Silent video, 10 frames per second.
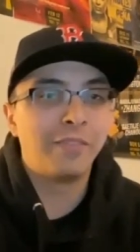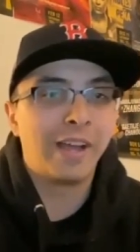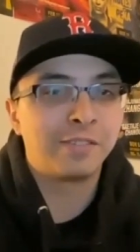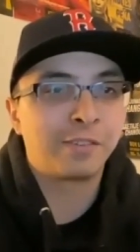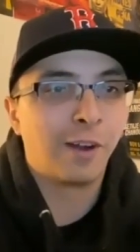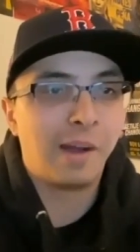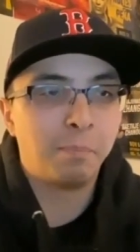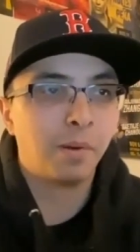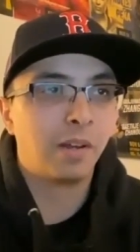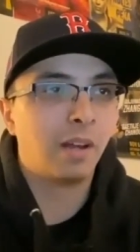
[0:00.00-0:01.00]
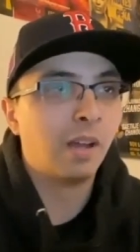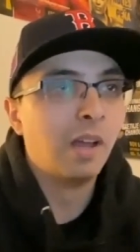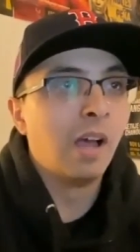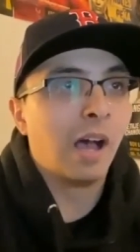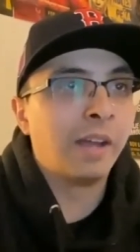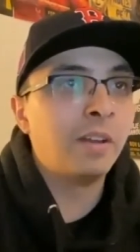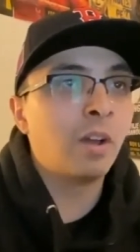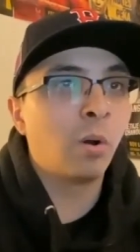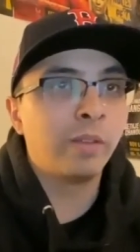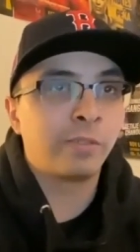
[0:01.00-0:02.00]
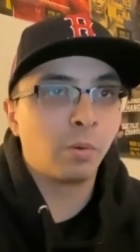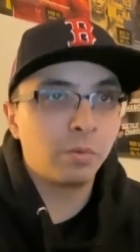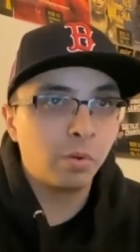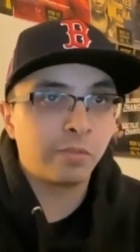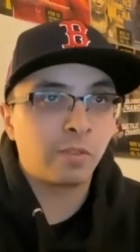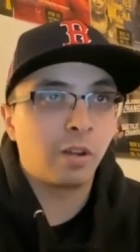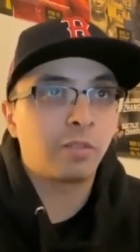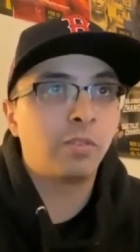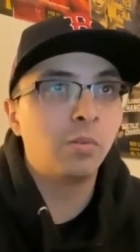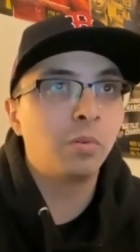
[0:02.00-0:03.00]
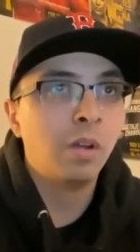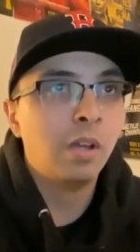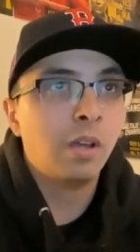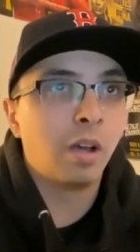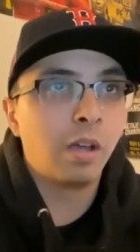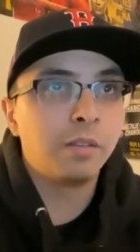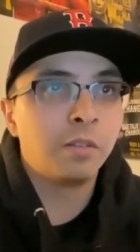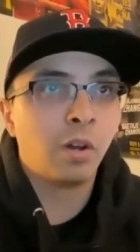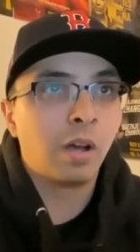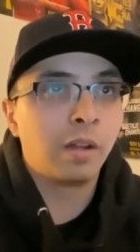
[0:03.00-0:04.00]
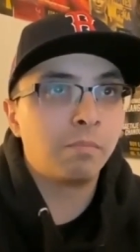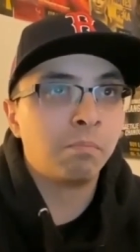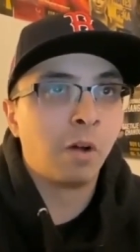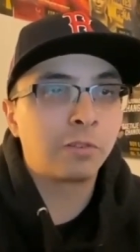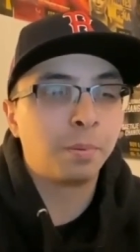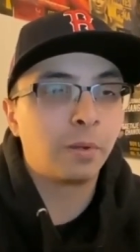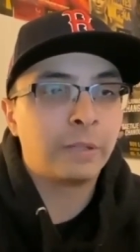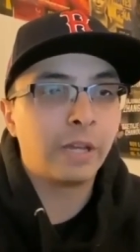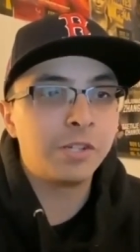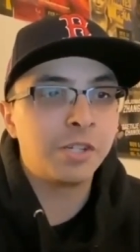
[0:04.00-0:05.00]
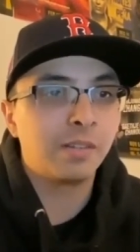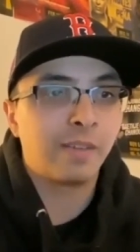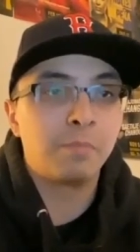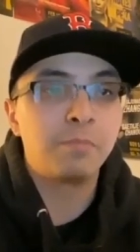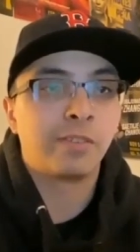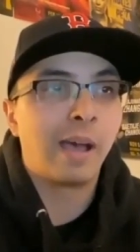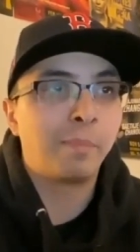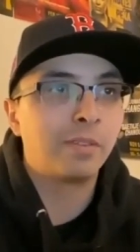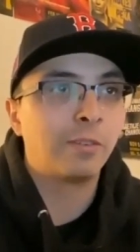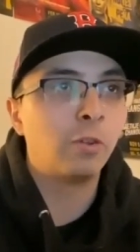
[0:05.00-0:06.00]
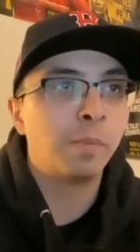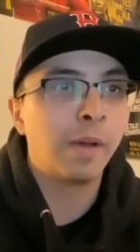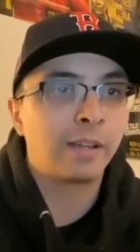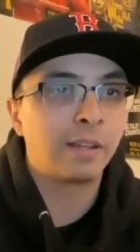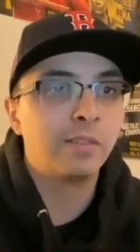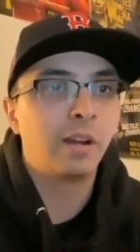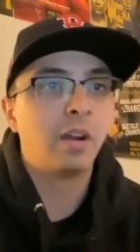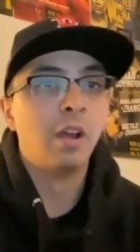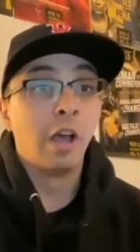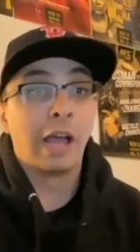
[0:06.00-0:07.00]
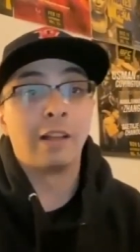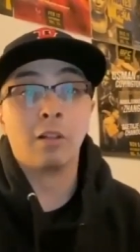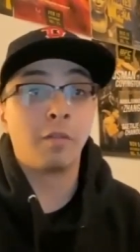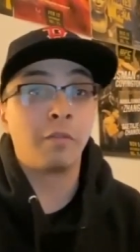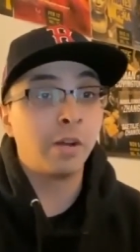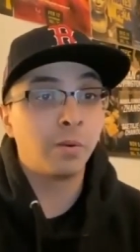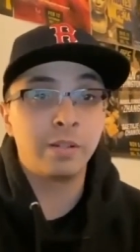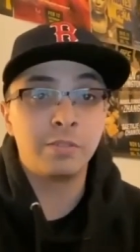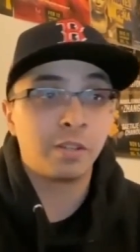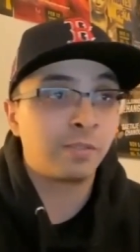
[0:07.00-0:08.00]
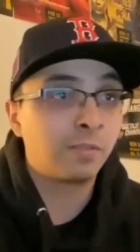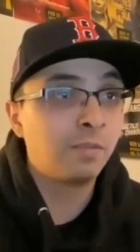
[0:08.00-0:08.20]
that scrap? But uh, I know as someone who has talked to you, uh, you know, on multiple occasions, I'm just happy to see you back in there. I love hearing just